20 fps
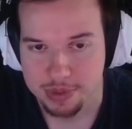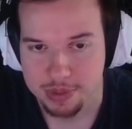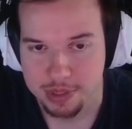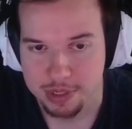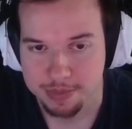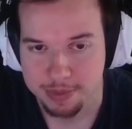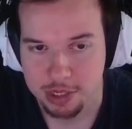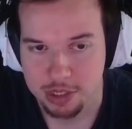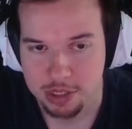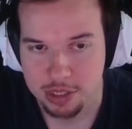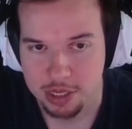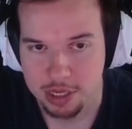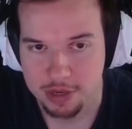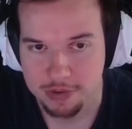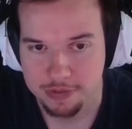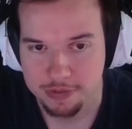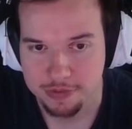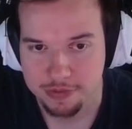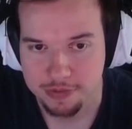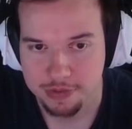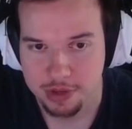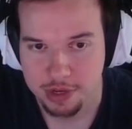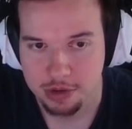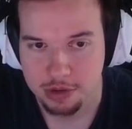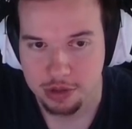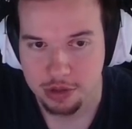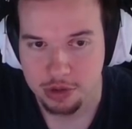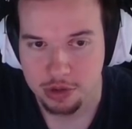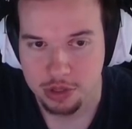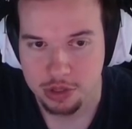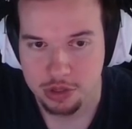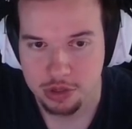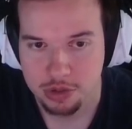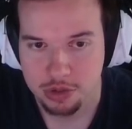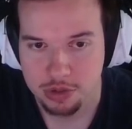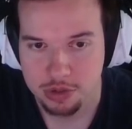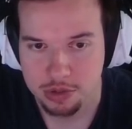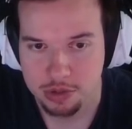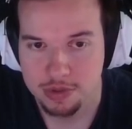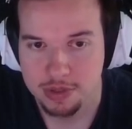Especially if, you know, you
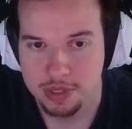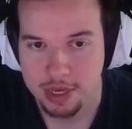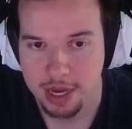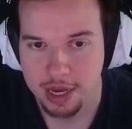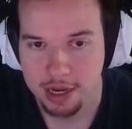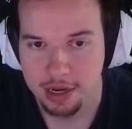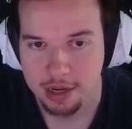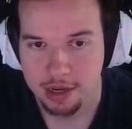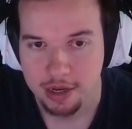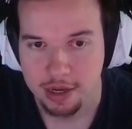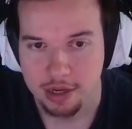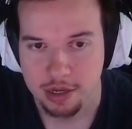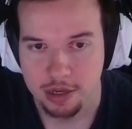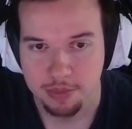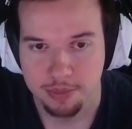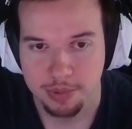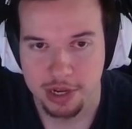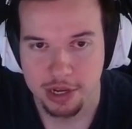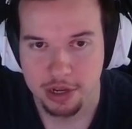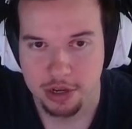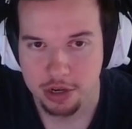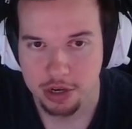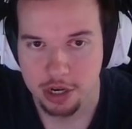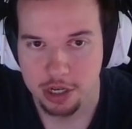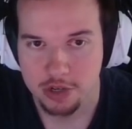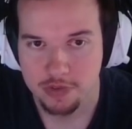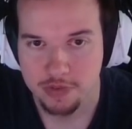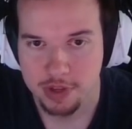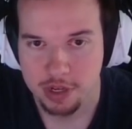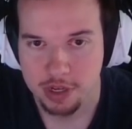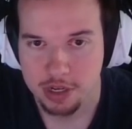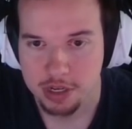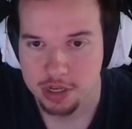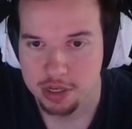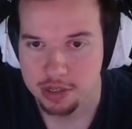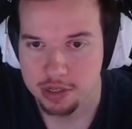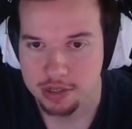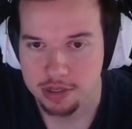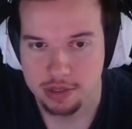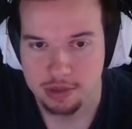can use that, you bring out your Archfiend
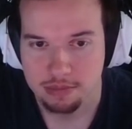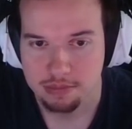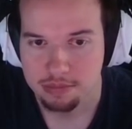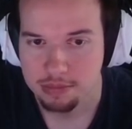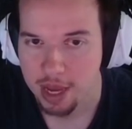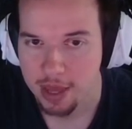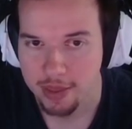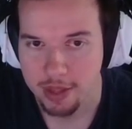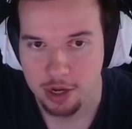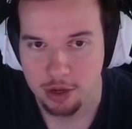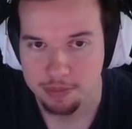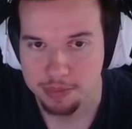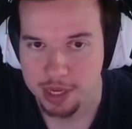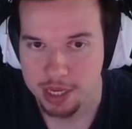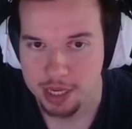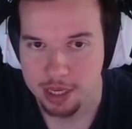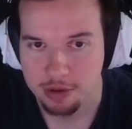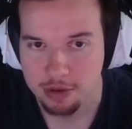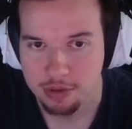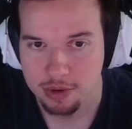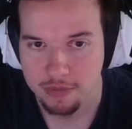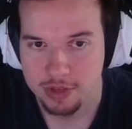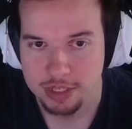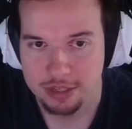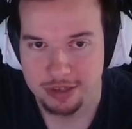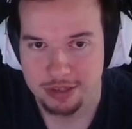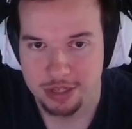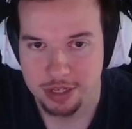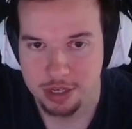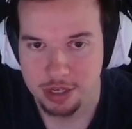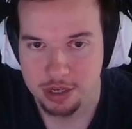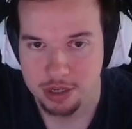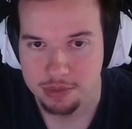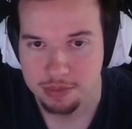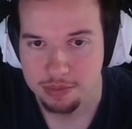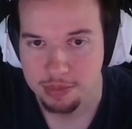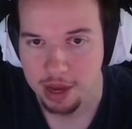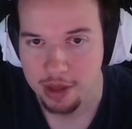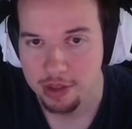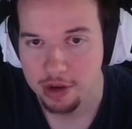cards, now they don't ping you every single turn,
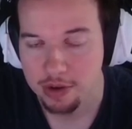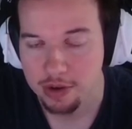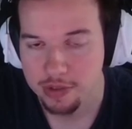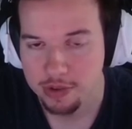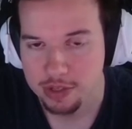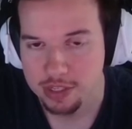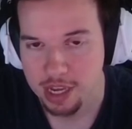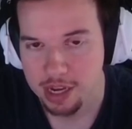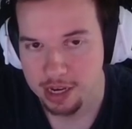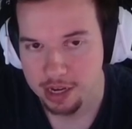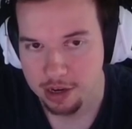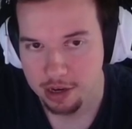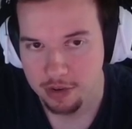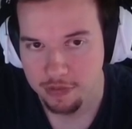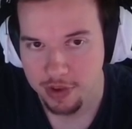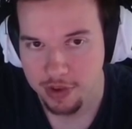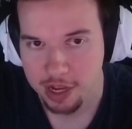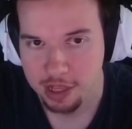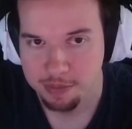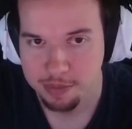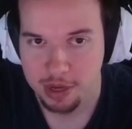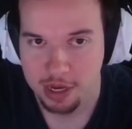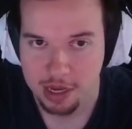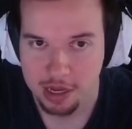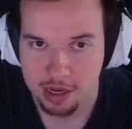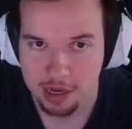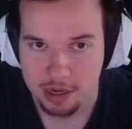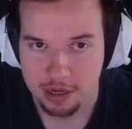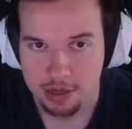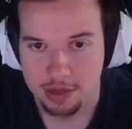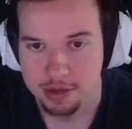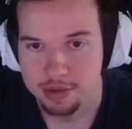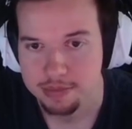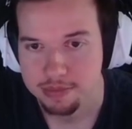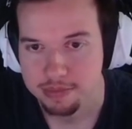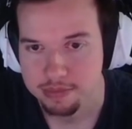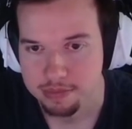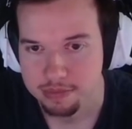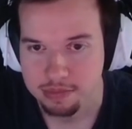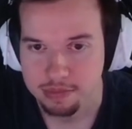now they don't get their secondary effect, but
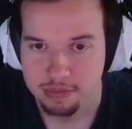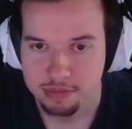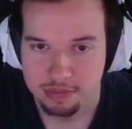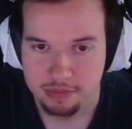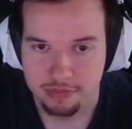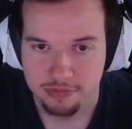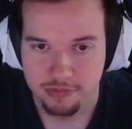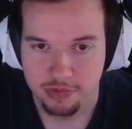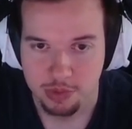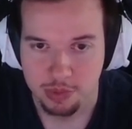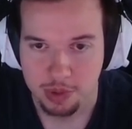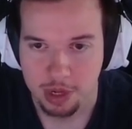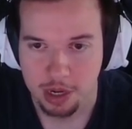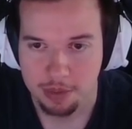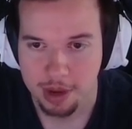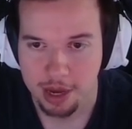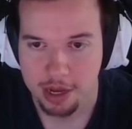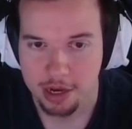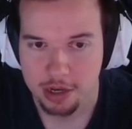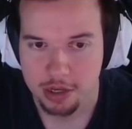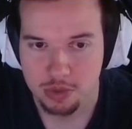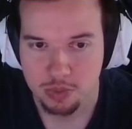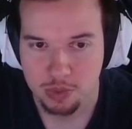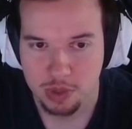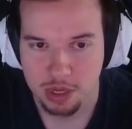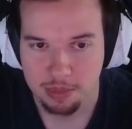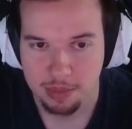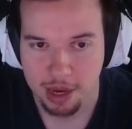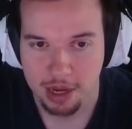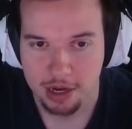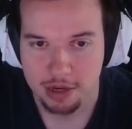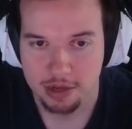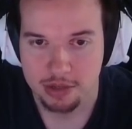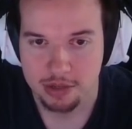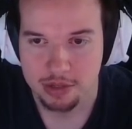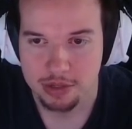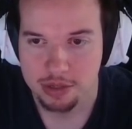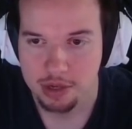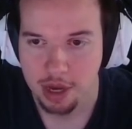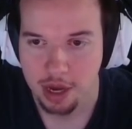for where it matters, when it
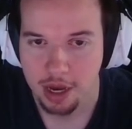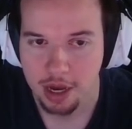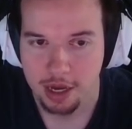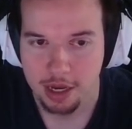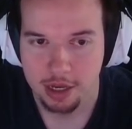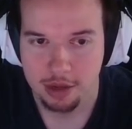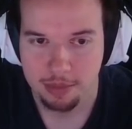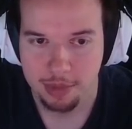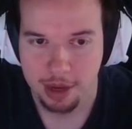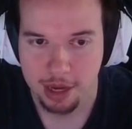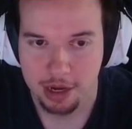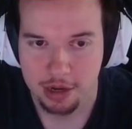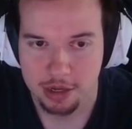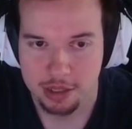matters, it could matter